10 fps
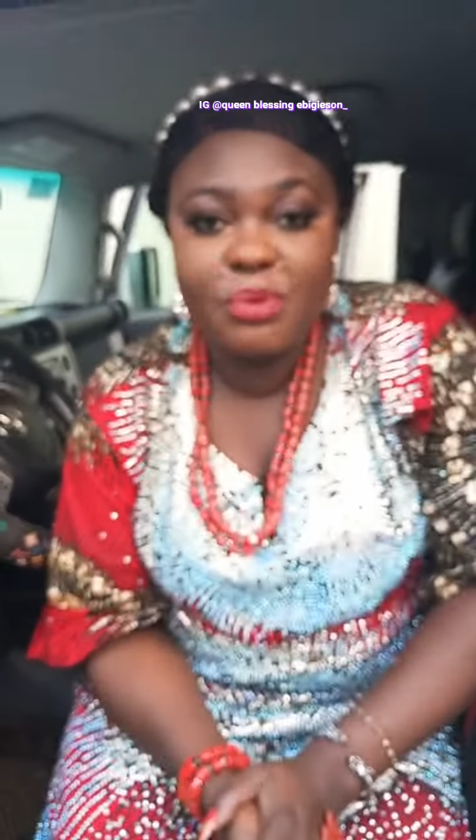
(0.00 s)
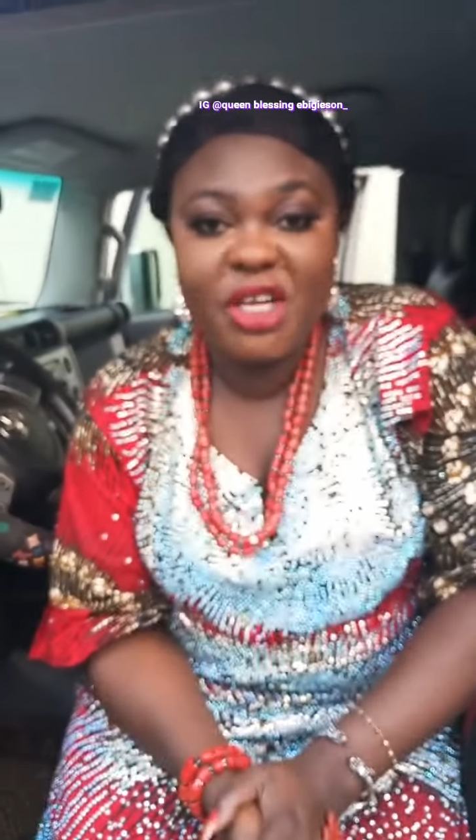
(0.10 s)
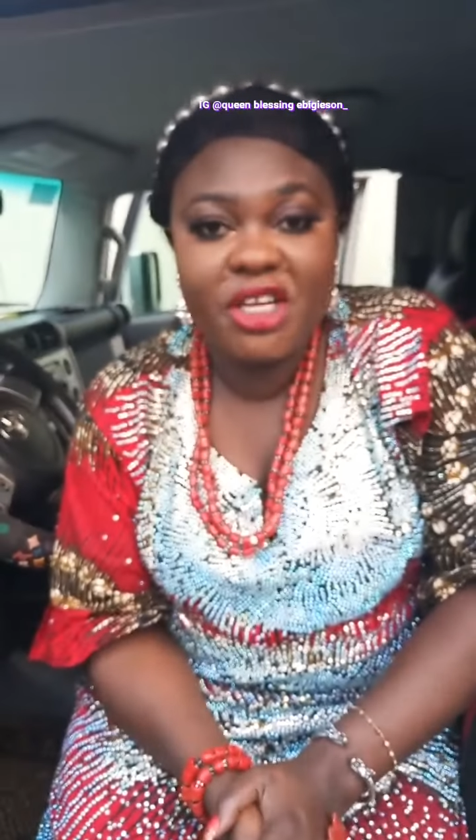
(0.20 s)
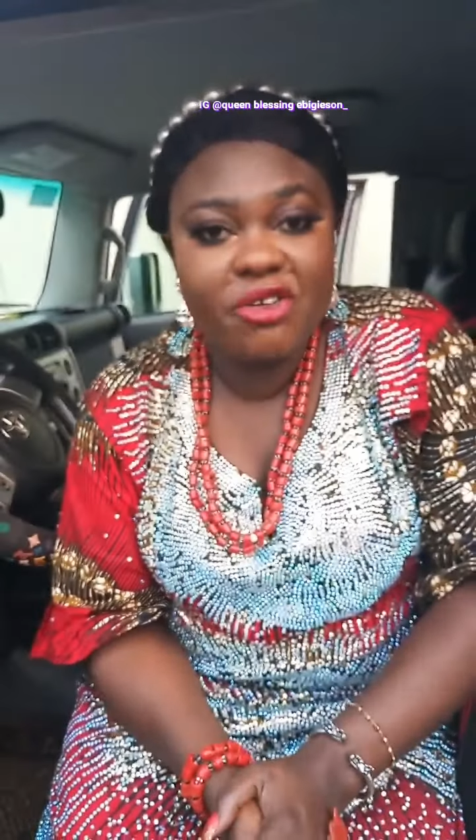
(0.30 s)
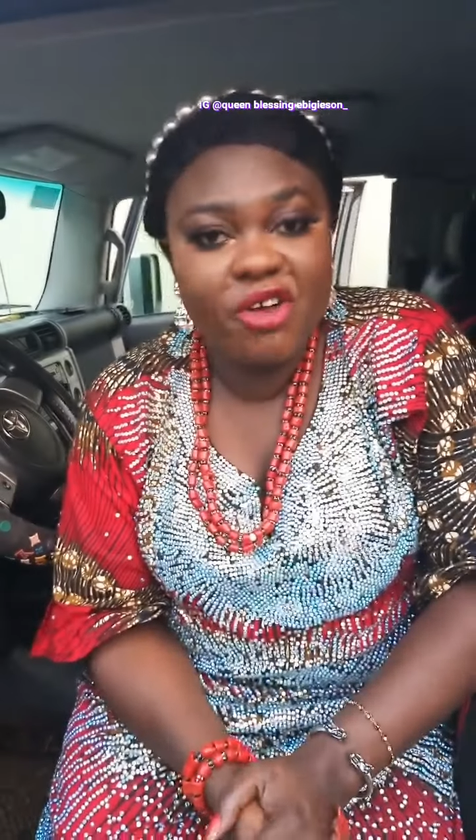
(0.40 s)

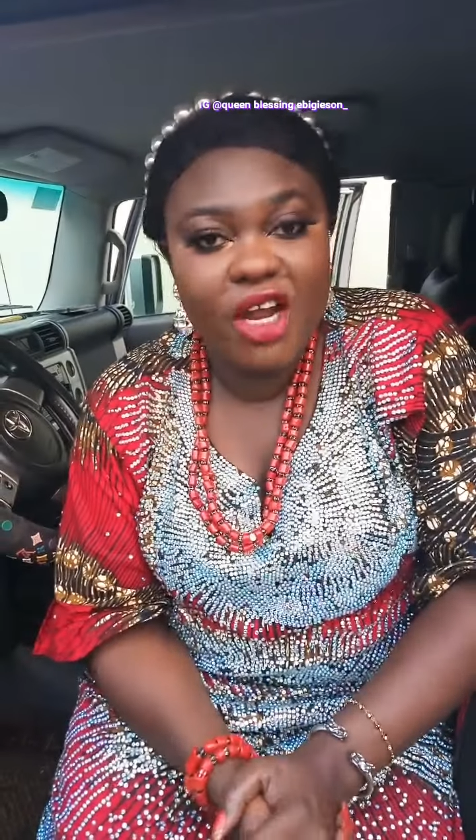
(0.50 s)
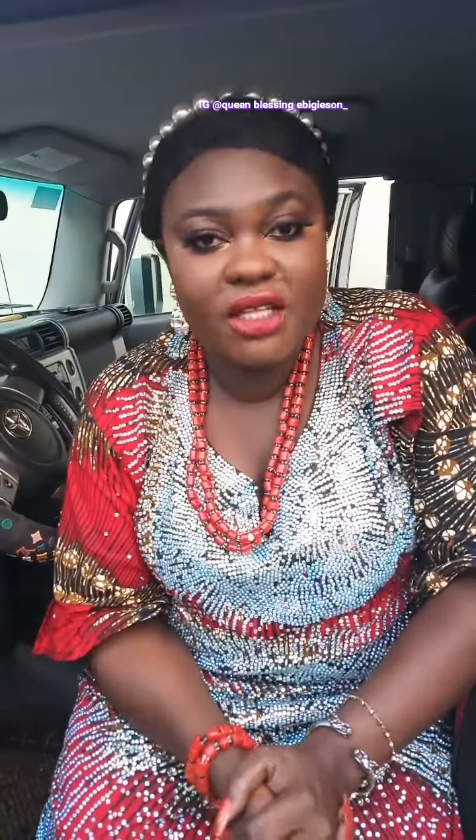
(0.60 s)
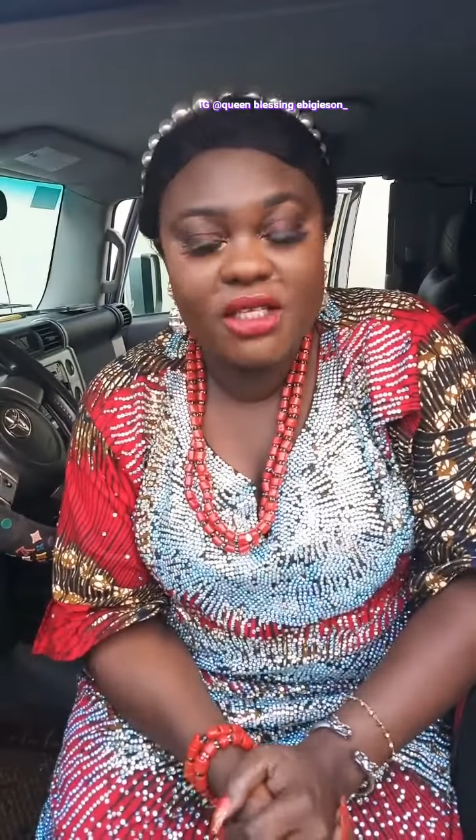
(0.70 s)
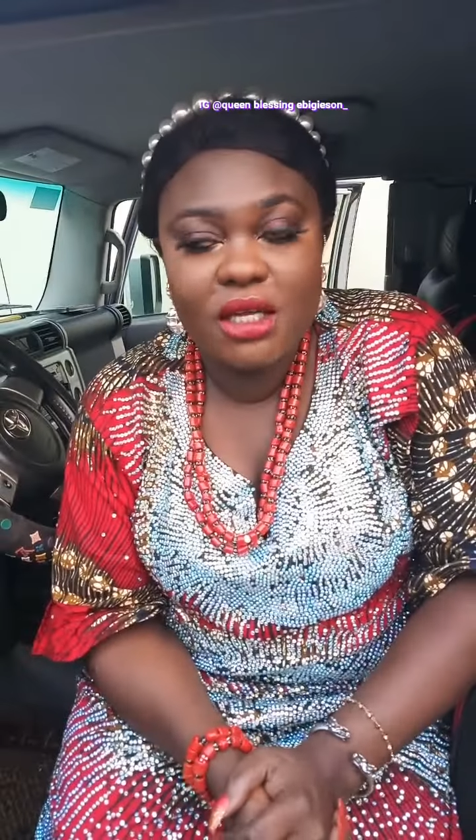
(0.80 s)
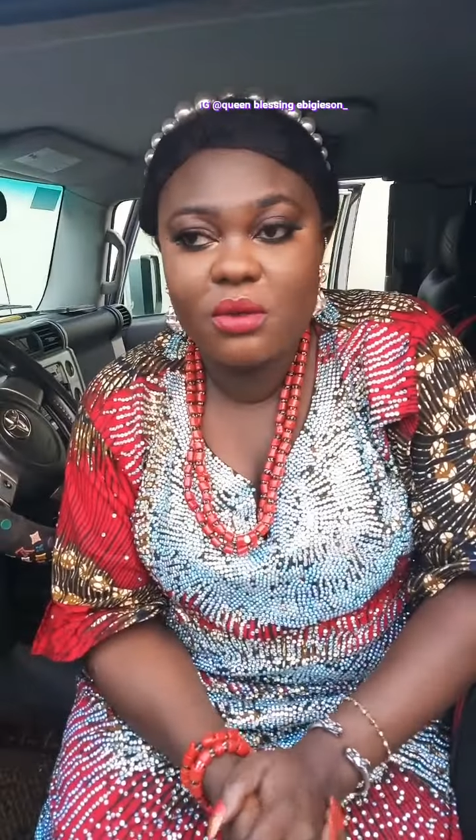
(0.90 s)
paid the
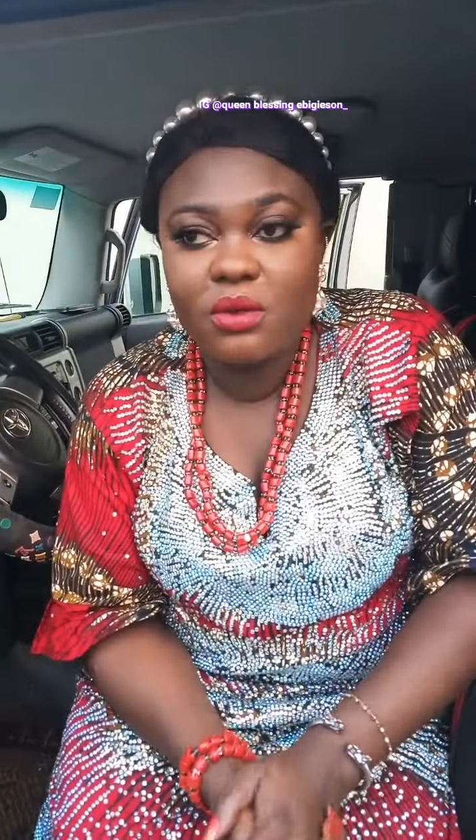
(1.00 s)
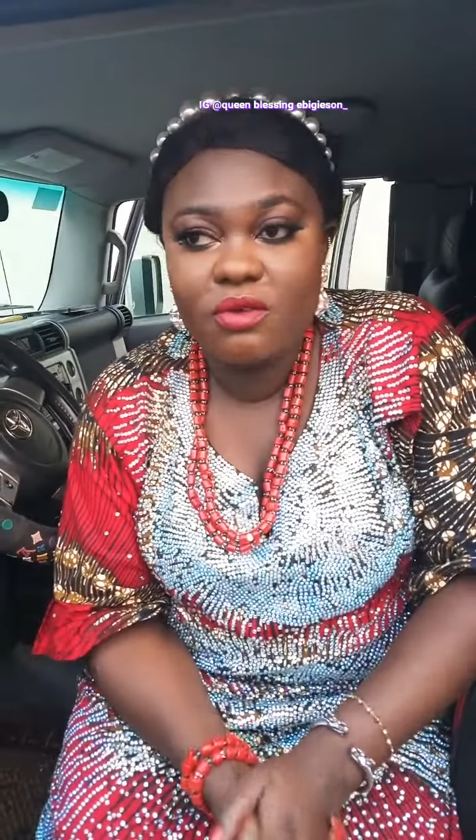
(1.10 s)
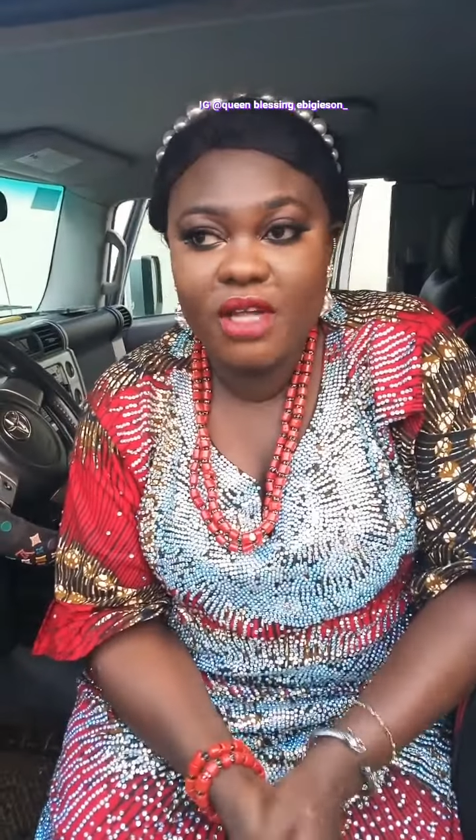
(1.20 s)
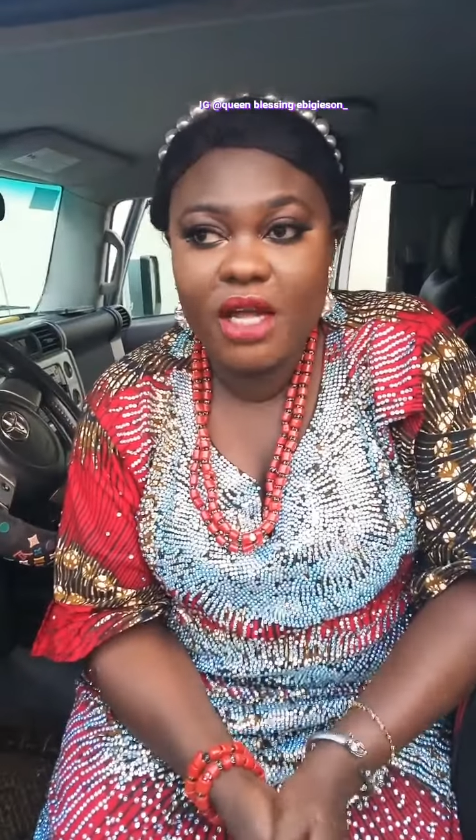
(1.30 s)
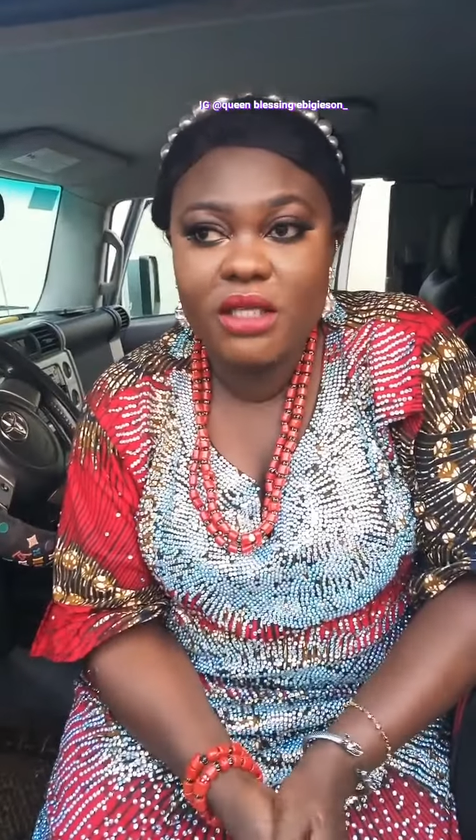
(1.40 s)
rent and all
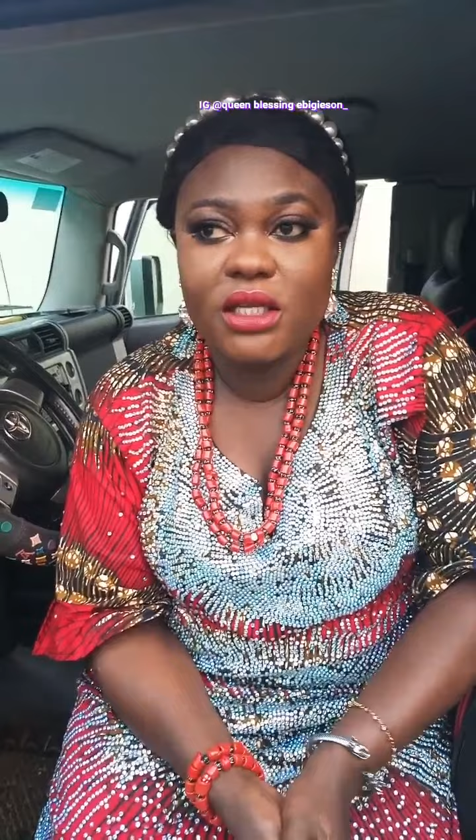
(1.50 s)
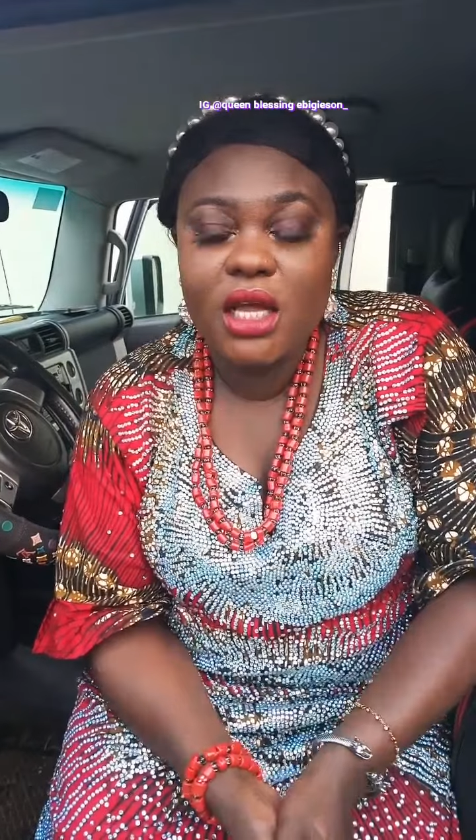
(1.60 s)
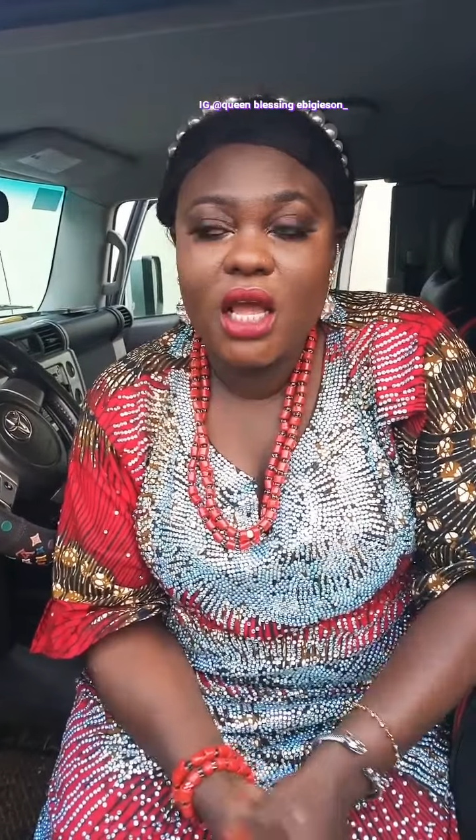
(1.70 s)
of that.